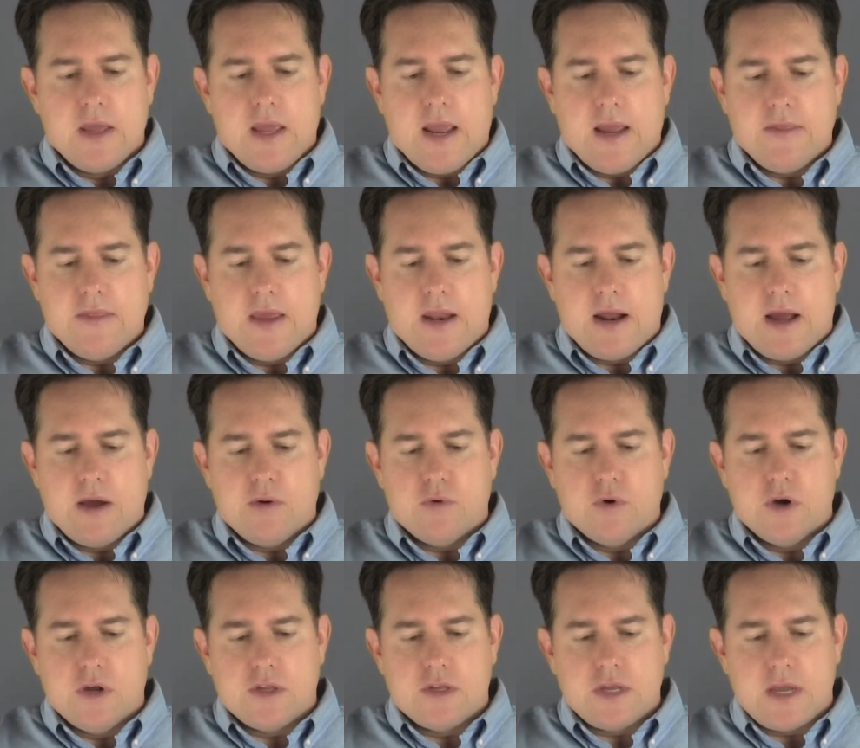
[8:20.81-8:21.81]
and then I
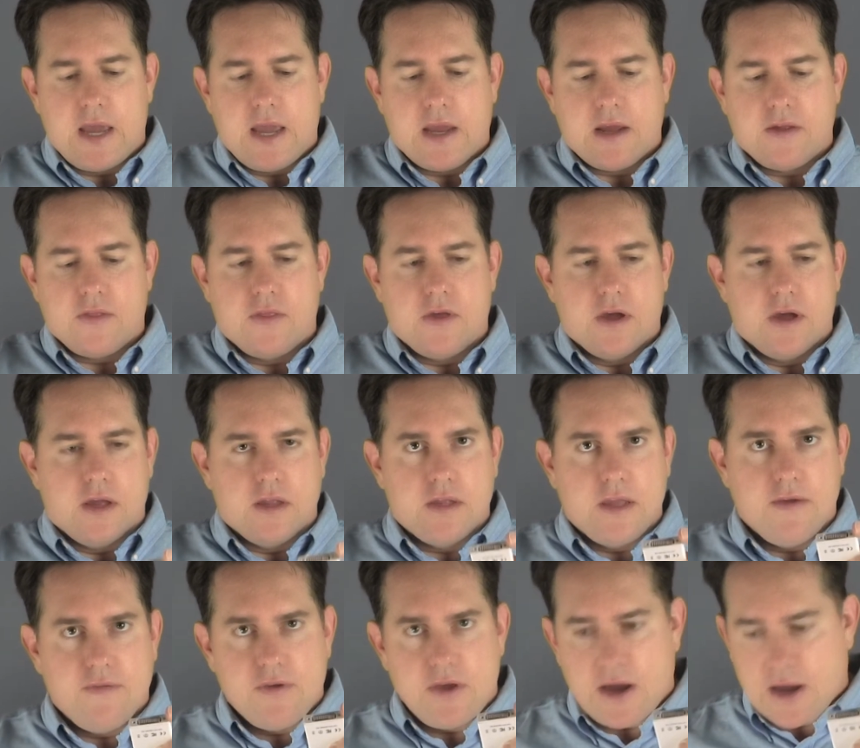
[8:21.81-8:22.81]
would take the
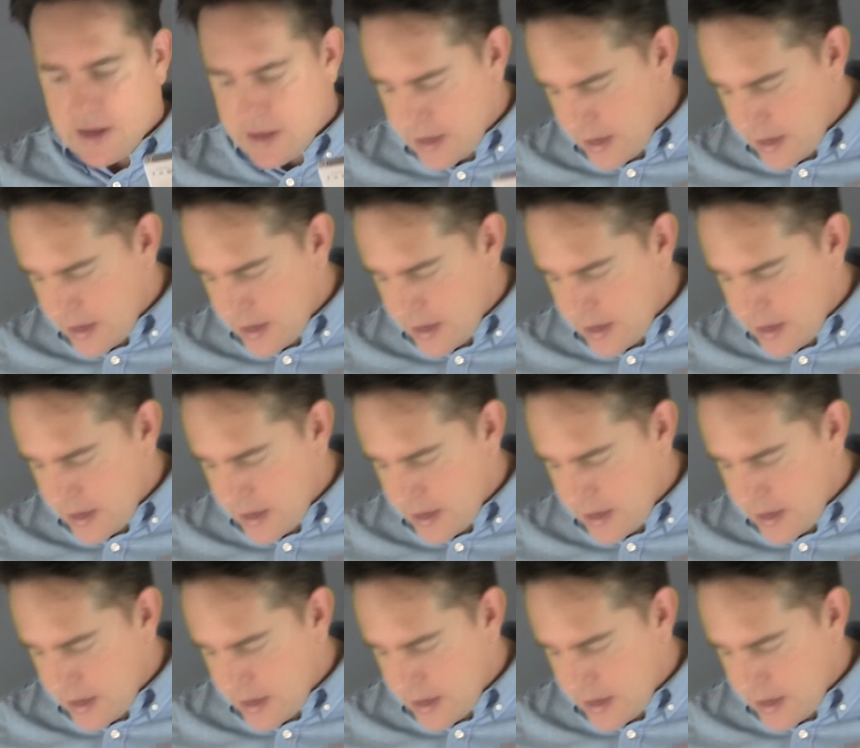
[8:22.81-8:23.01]
DVI